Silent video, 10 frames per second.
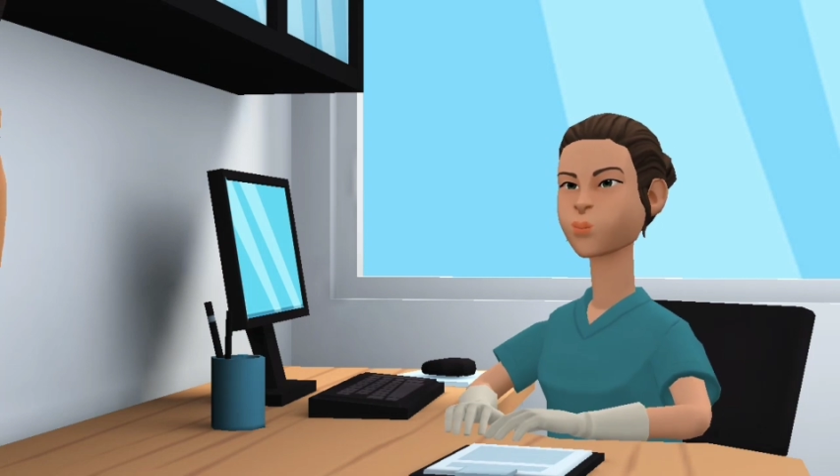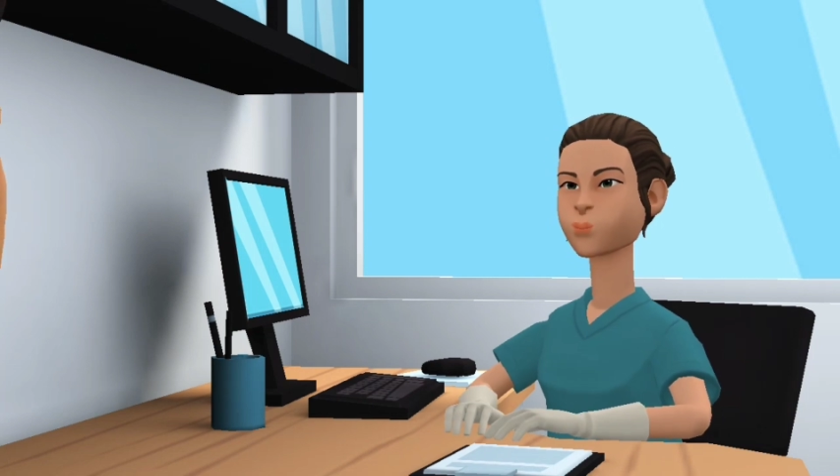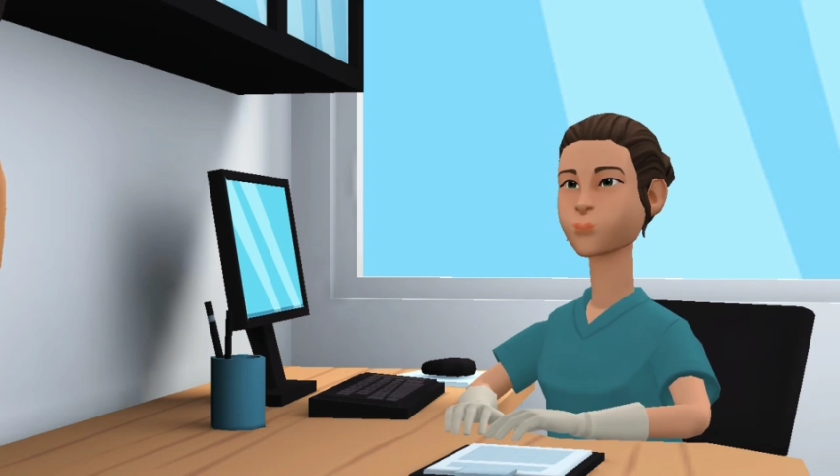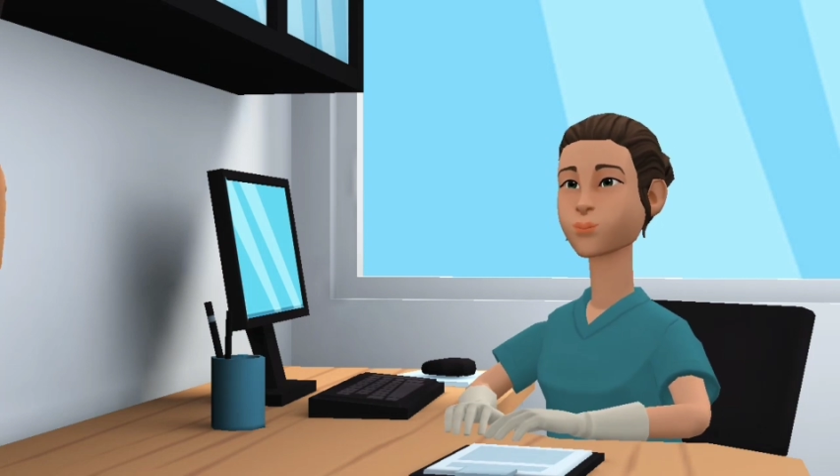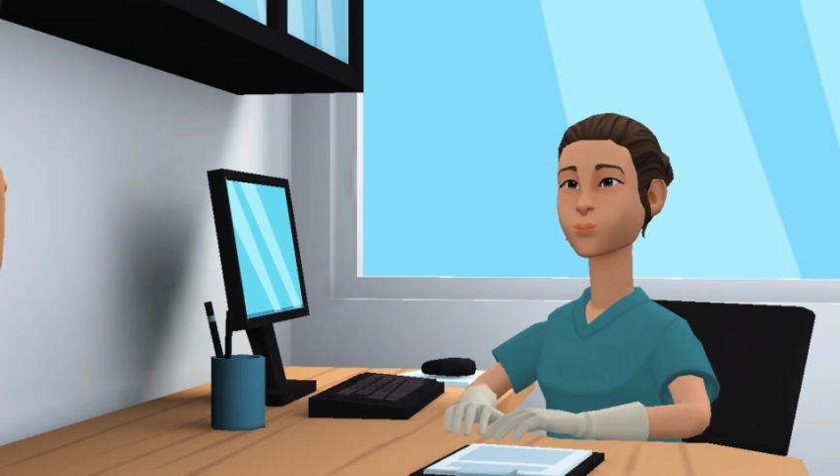
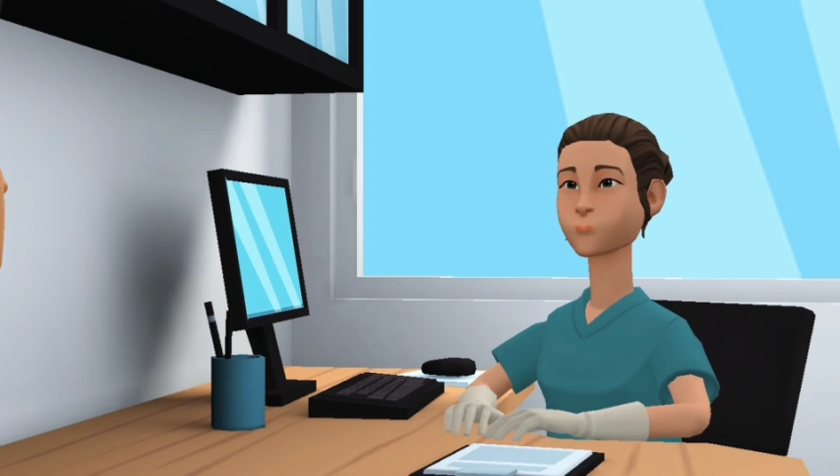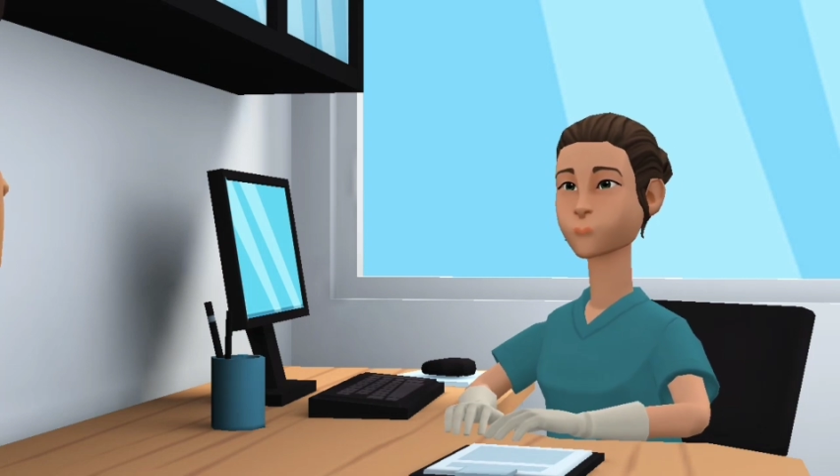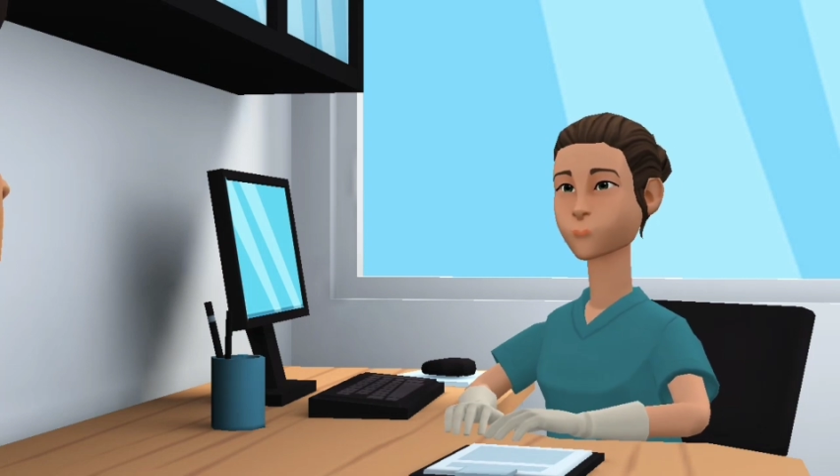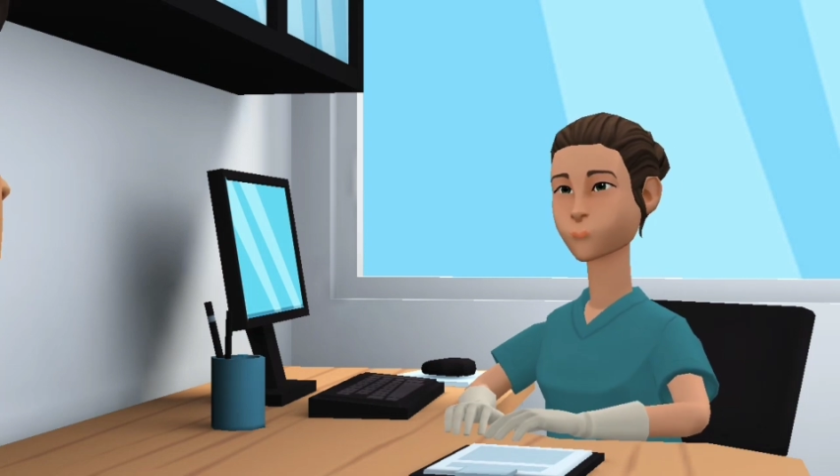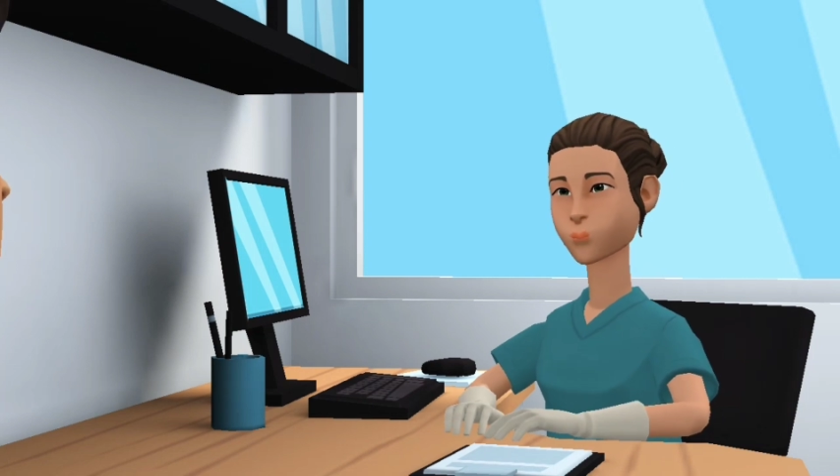I wish
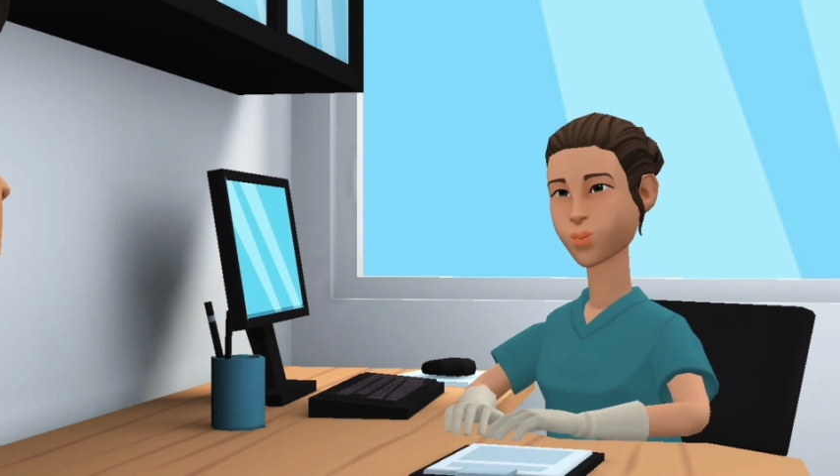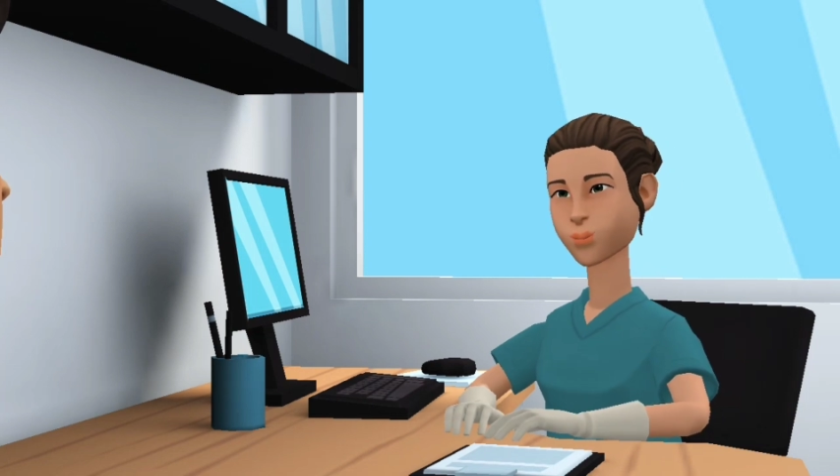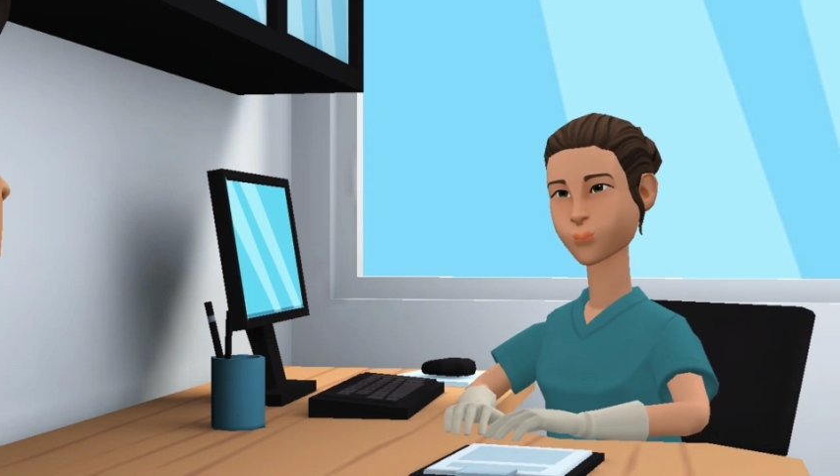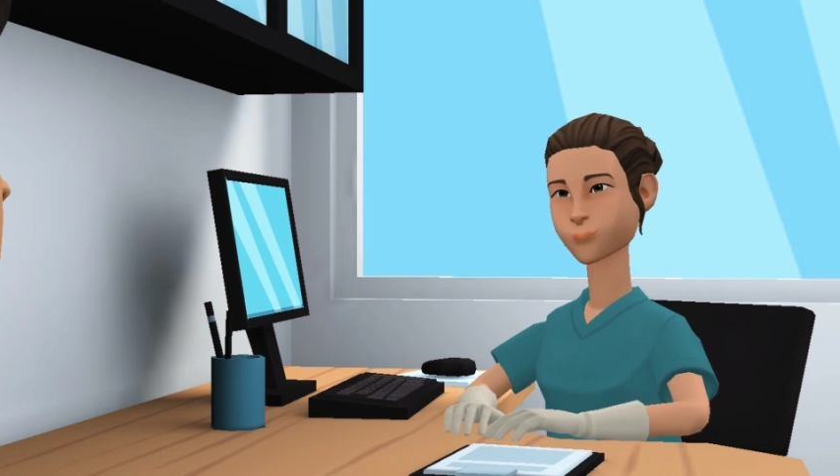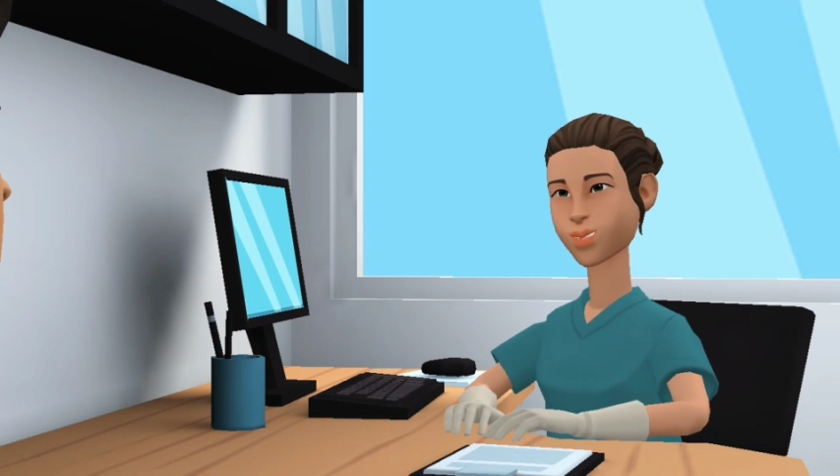you to have a
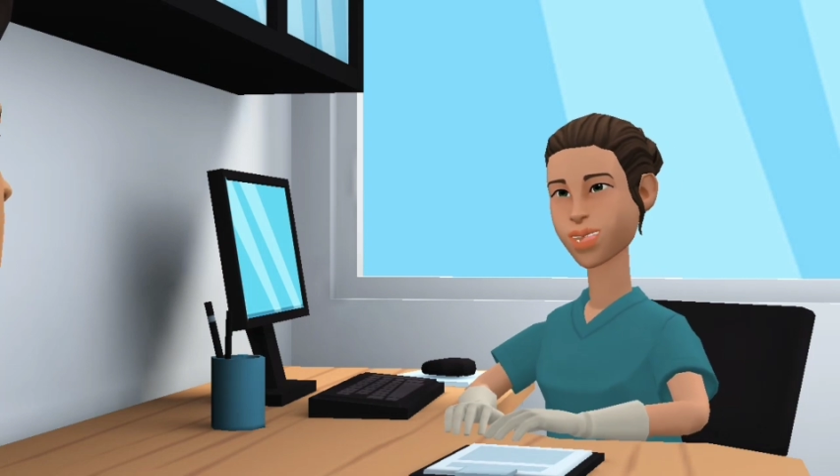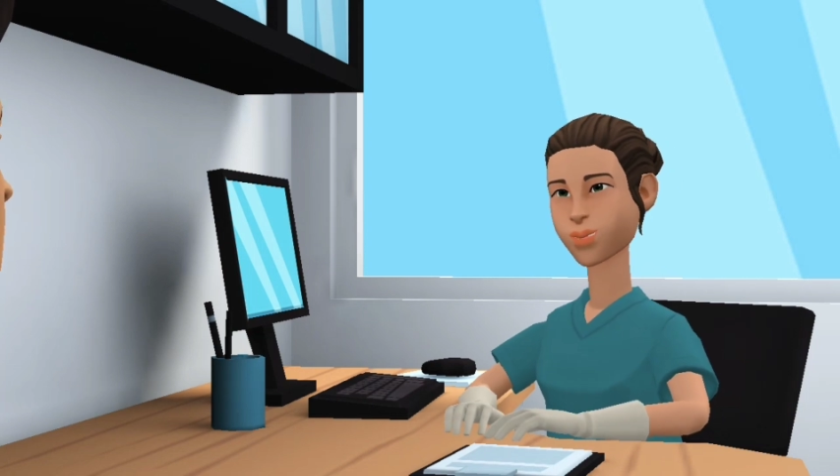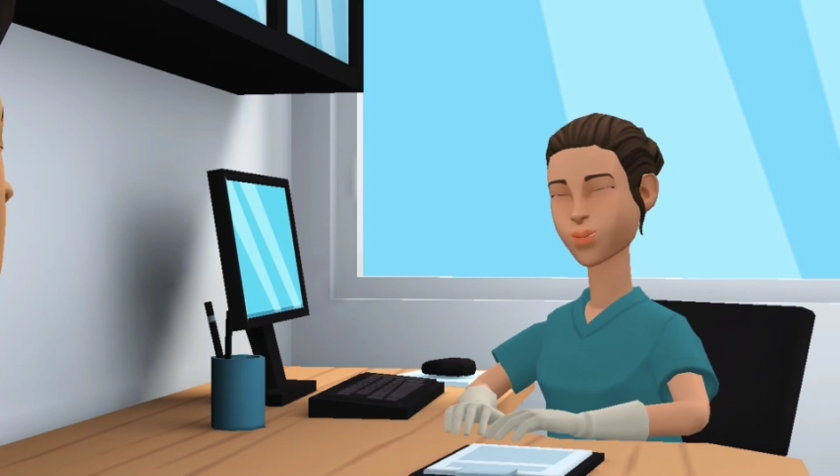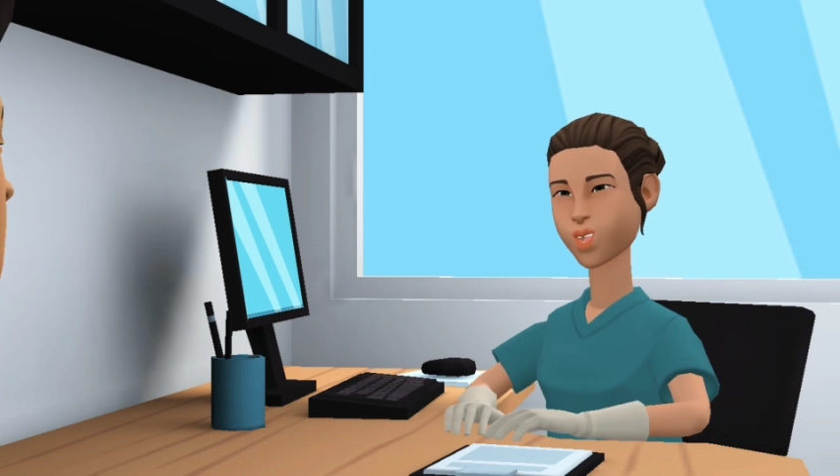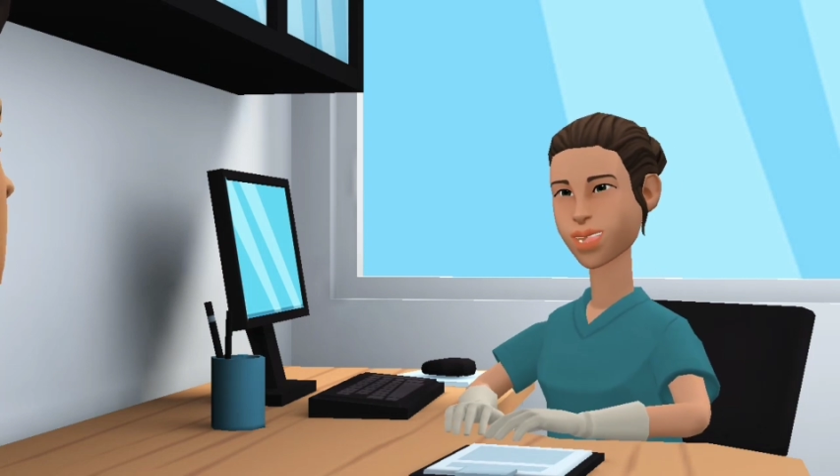speedy
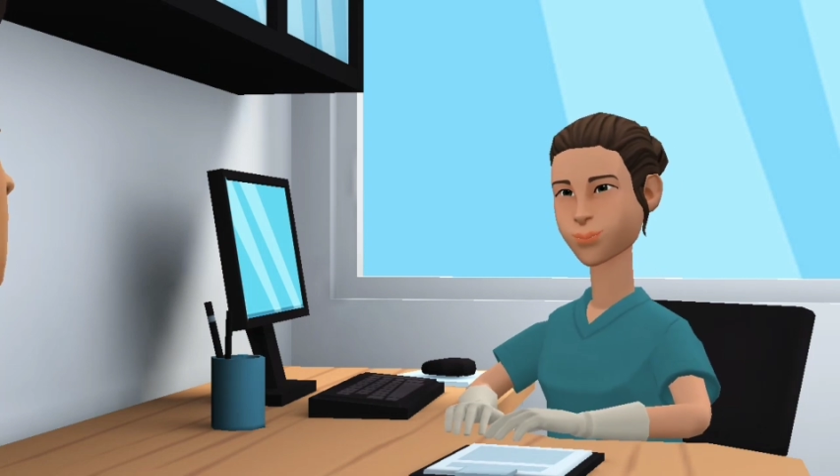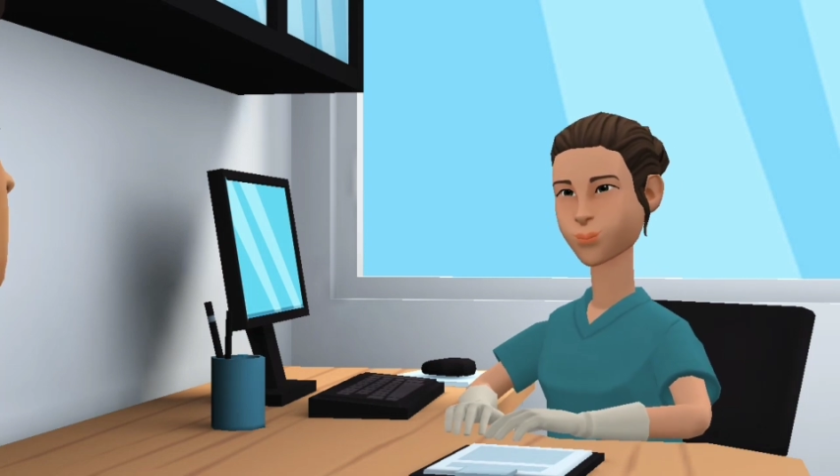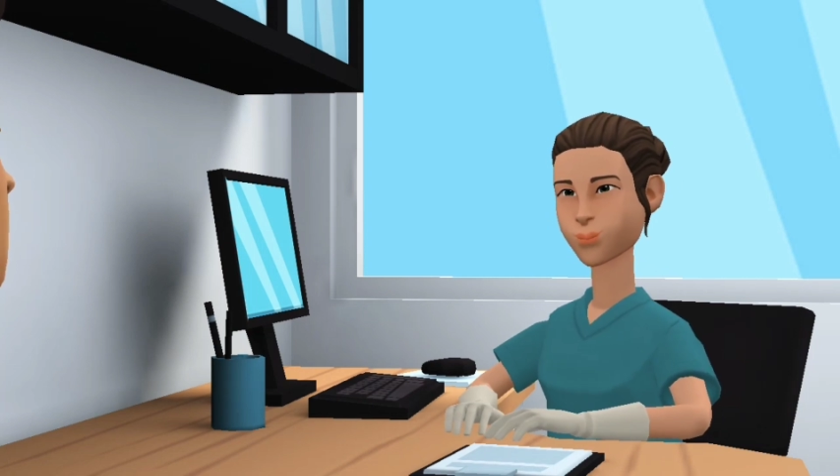recovery.